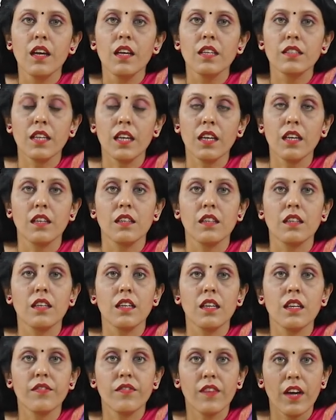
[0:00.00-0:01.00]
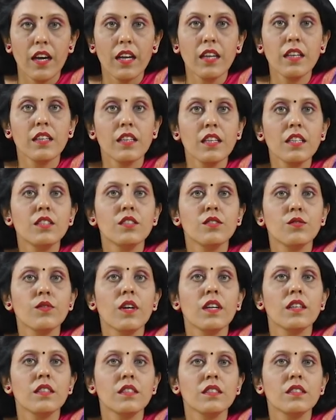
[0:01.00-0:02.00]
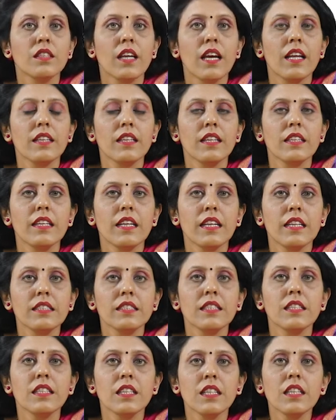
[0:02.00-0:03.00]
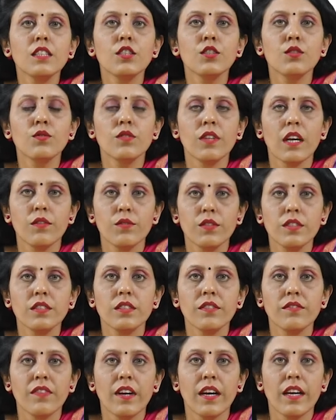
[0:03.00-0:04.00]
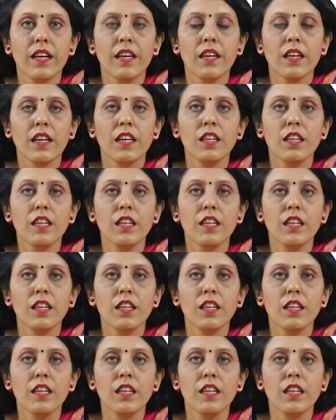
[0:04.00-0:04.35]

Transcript: Second, if I need to understand that there is a need to diversify